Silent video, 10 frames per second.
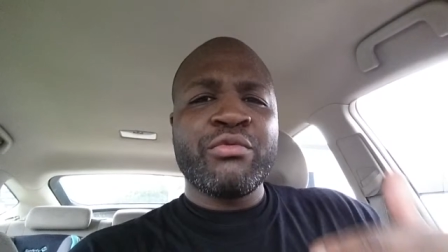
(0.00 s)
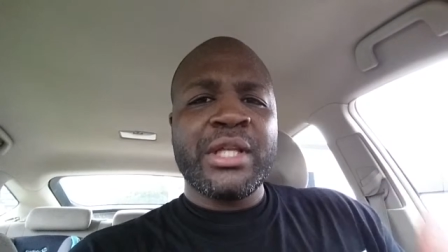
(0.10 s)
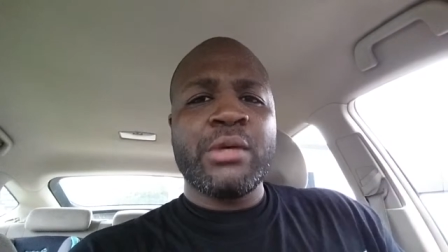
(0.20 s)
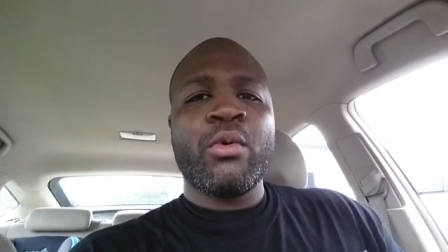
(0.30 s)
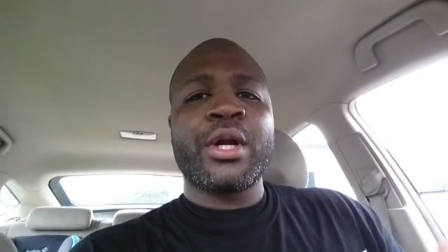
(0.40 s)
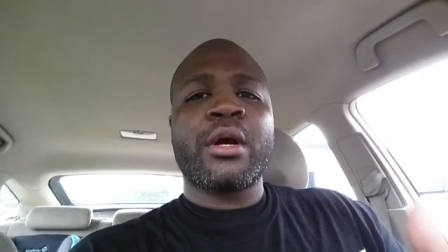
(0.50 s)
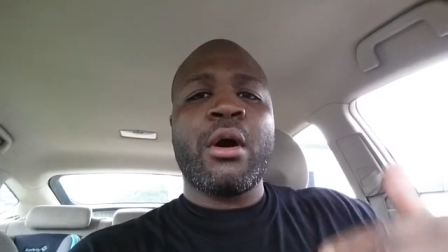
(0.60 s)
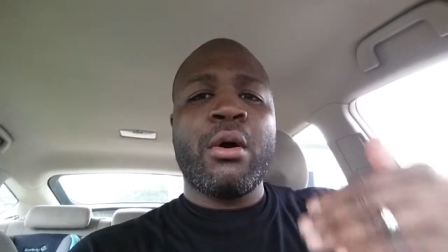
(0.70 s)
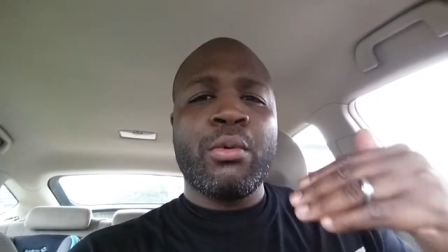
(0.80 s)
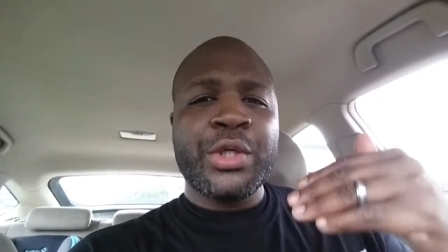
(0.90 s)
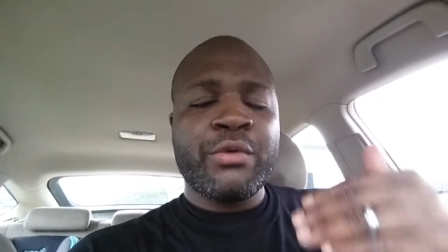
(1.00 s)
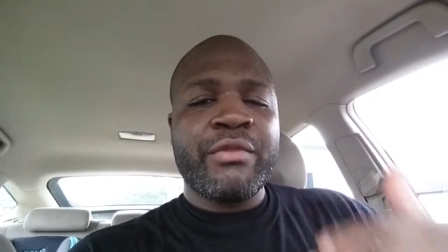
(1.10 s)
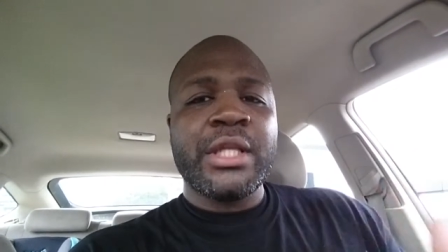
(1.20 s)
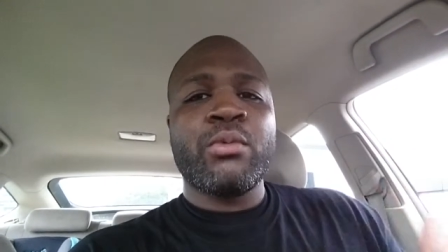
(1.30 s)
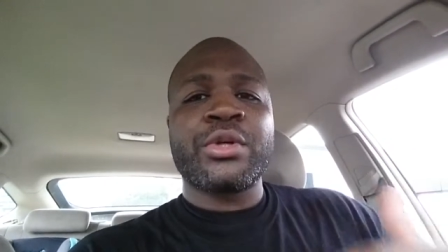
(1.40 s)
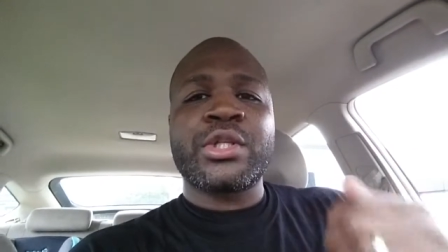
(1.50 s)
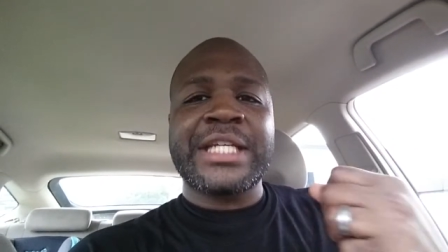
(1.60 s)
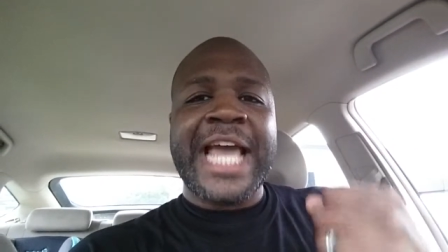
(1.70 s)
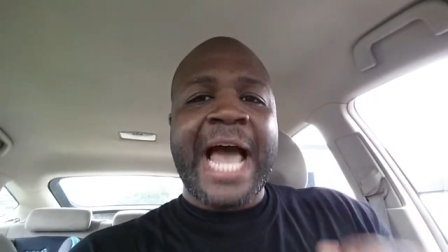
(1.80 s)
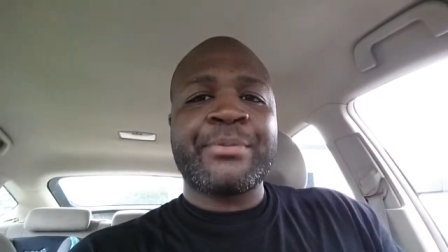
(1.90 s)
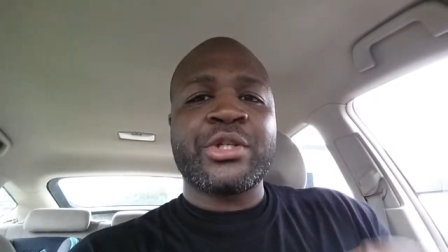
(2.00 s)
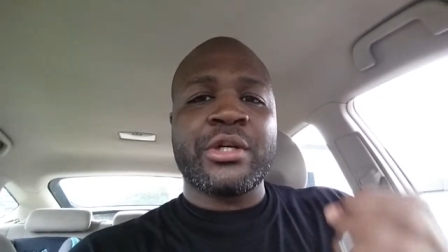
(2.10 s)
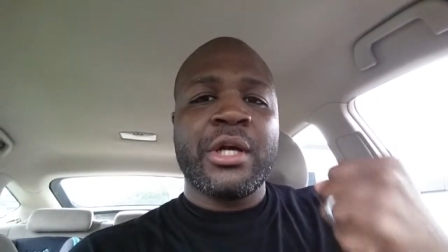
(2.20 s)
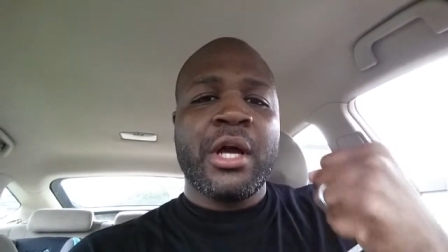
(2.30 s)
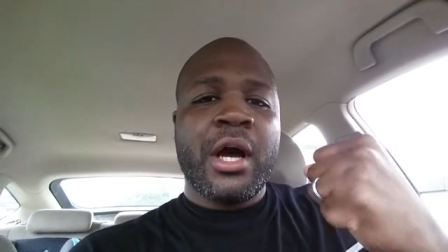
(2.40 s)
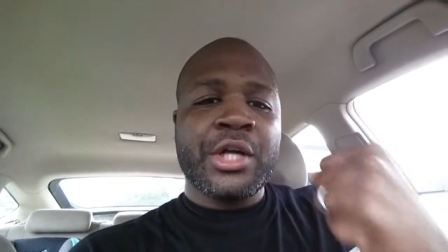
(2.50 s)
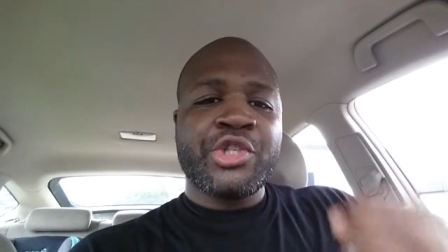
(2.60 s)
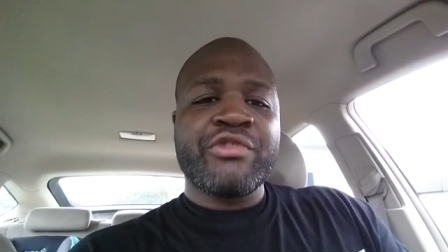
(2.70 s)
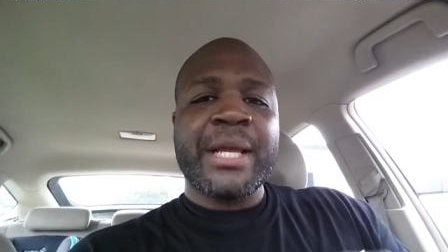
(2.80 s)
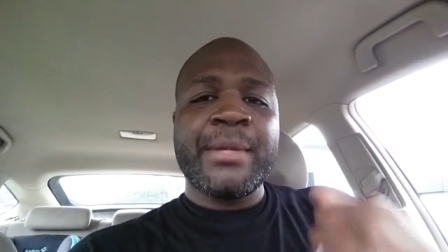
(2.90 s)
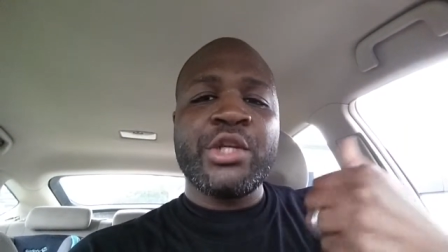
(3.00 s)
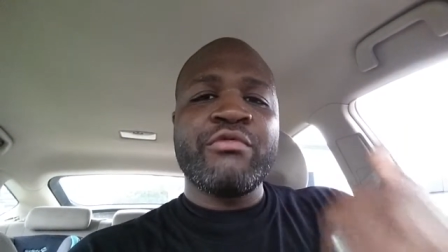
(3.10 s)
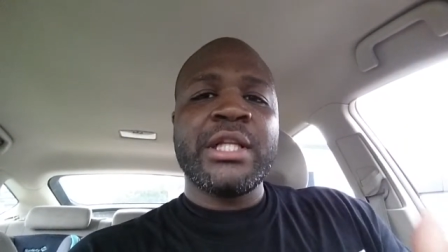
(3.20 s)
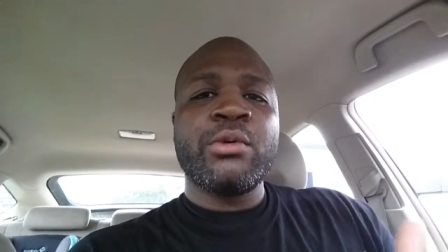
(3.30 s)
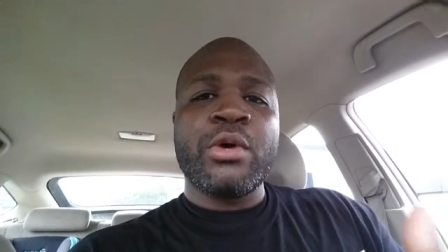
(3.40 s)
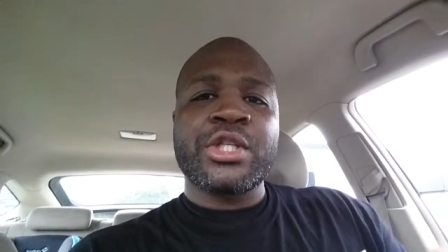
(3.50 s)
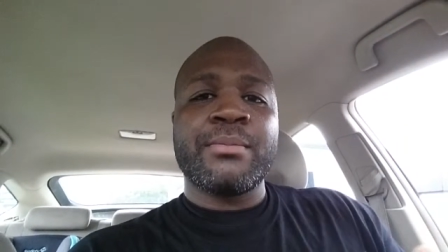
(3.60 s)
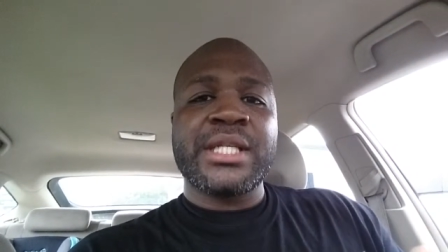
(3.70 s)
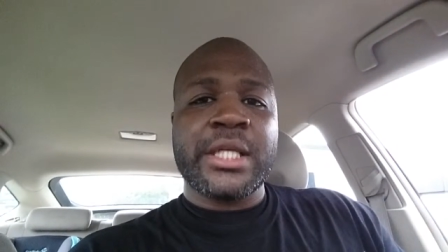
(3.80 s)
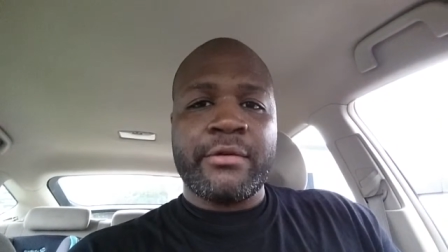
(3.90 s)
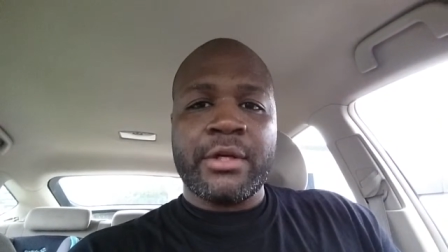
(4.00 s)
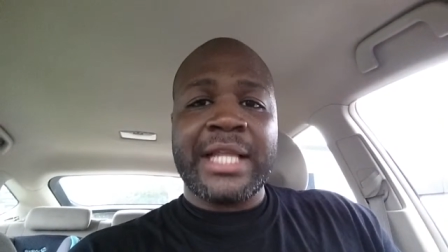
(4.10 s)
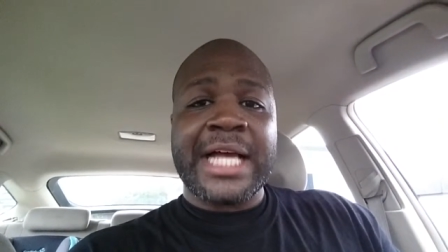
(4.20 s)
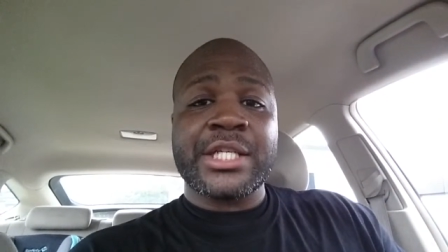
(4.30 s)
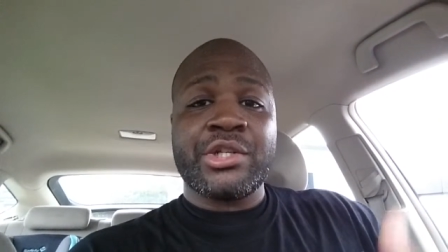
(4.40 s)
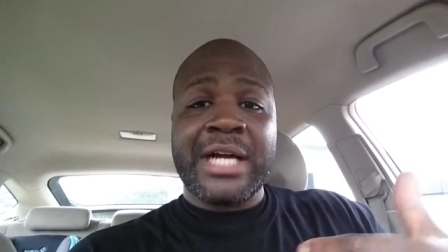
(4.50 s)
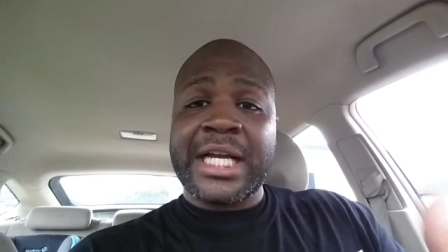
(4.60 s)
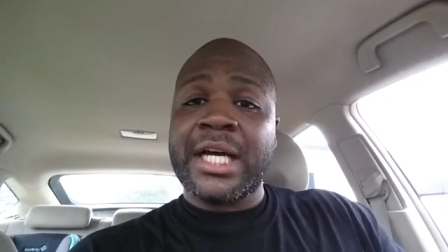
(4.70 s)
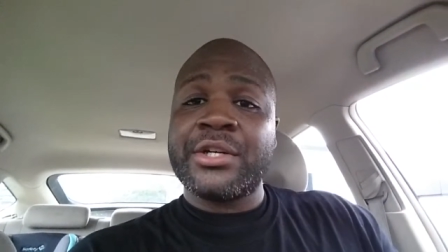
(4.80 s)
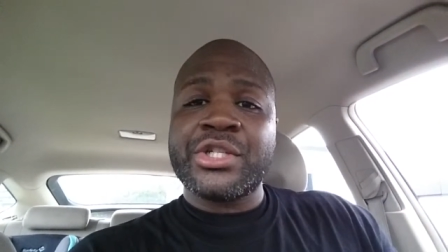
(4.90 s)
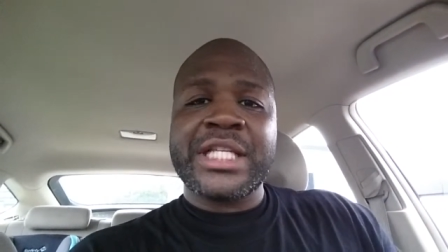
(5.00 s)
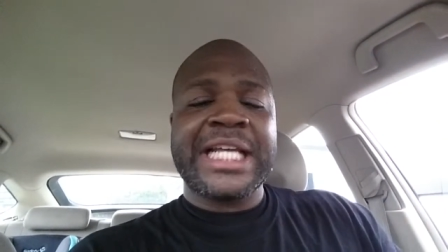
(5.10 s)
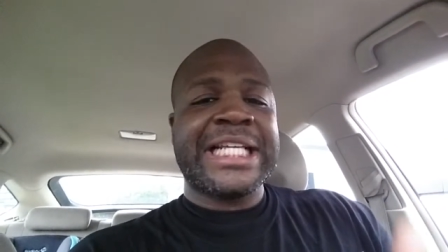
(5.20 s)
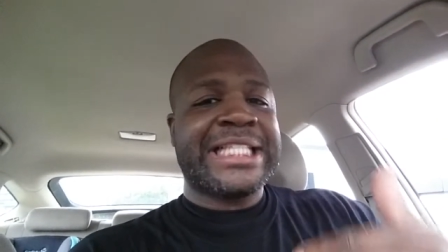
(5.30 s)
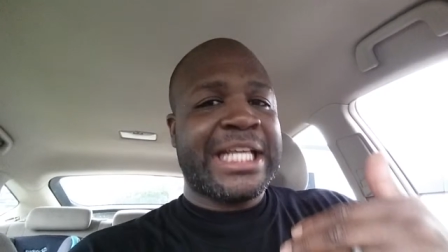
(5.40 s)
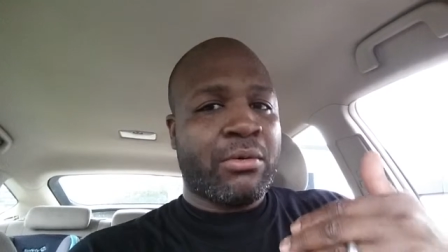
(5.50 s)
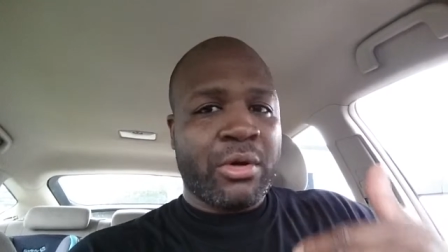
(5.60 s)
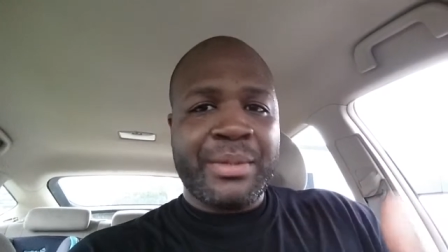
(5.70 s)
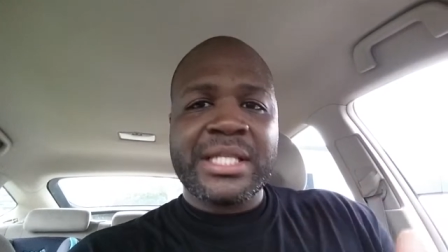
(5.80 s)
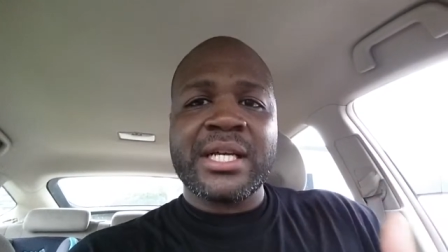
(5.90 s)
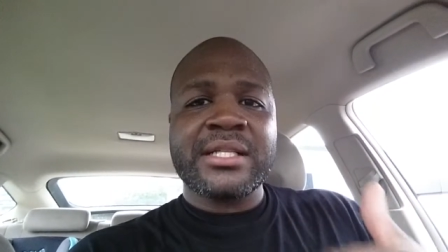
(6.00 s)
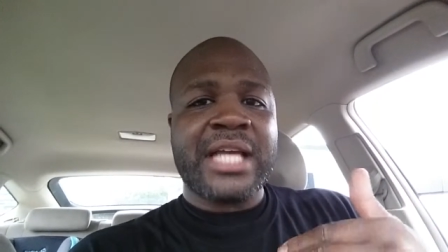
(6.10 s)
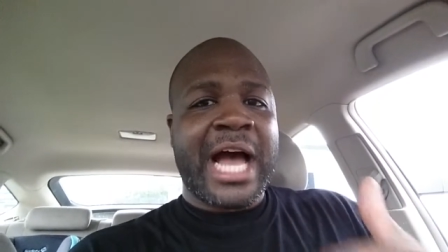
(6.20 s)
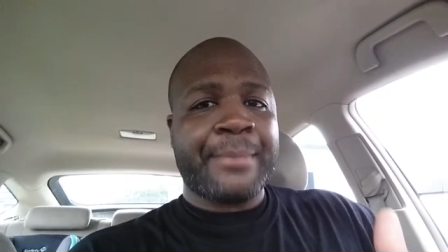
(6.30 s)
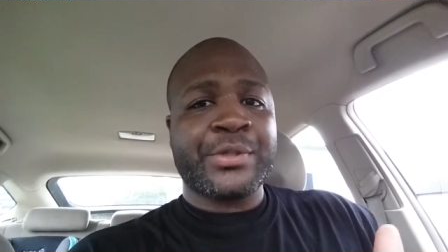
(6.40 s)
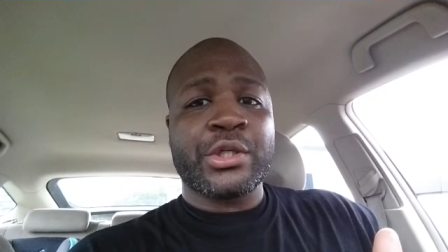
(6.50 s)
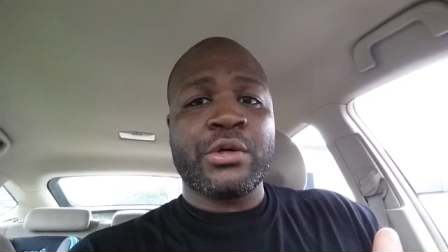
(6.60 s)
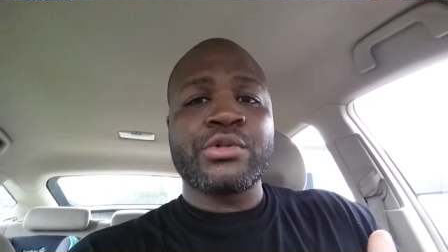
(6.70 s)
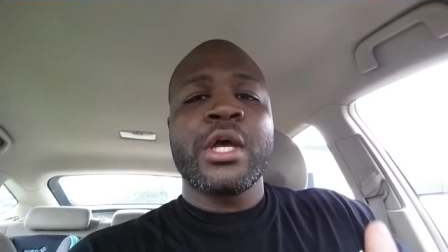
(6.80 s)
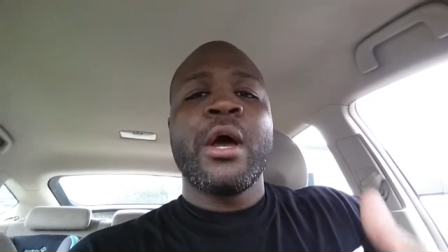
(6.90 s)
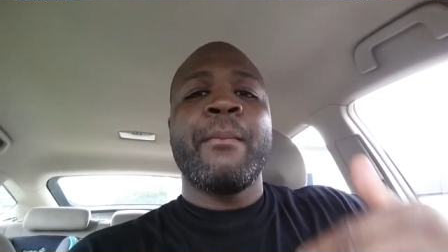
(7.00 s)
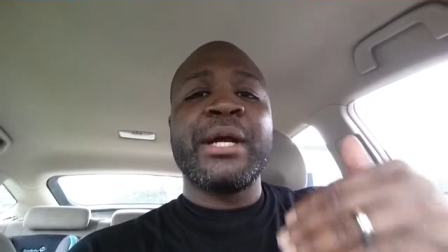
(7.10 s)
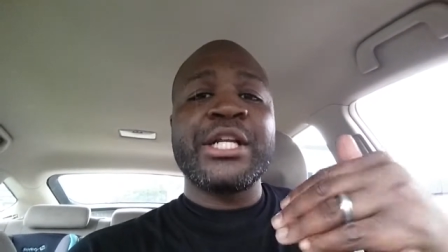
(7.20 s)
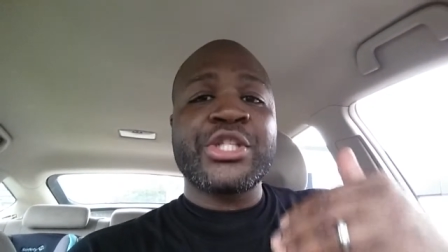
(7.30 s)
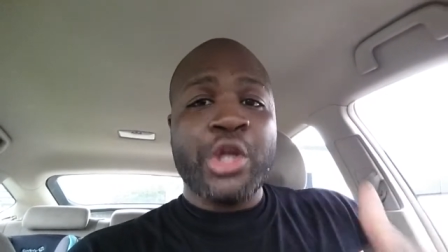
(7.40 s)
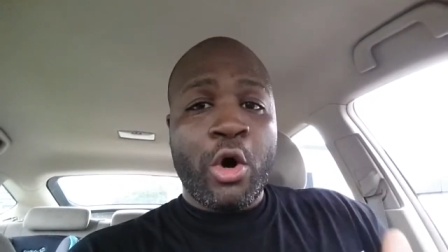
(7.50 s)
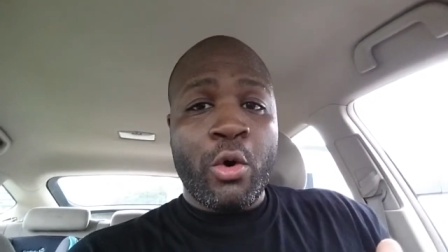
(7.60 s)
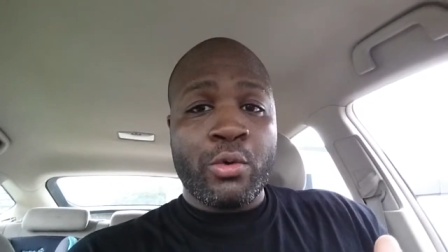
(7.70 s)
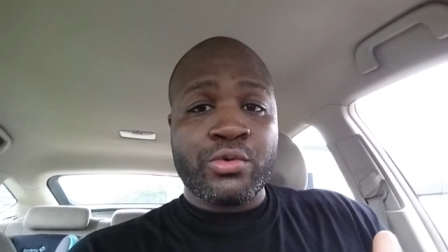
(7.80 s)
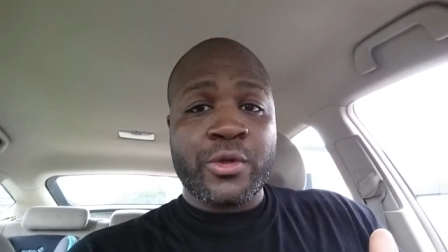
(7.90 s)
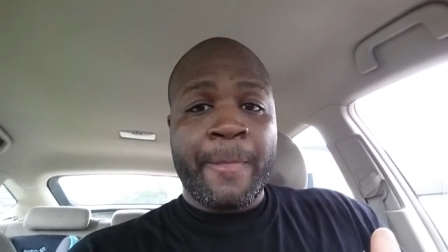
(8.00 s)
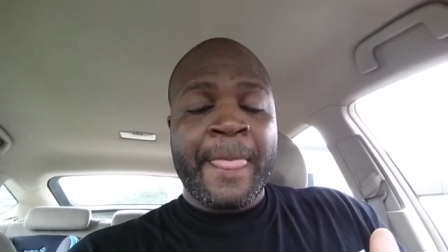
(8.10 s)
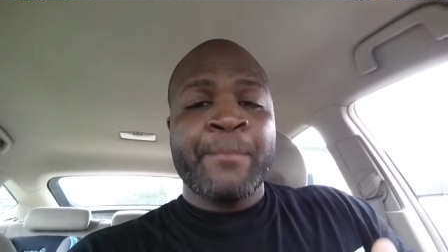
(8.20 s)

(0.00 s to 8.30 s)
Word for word: you really want to go when you really want to capture a dream and you really want to materialize it you got to understand that there will be tons of obstacles but it's those